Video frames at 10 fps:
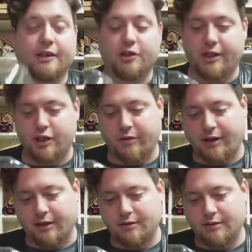interchangeable
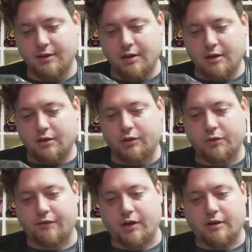hands.
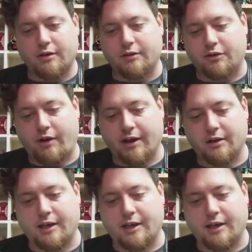Sword of Darkness, Dragon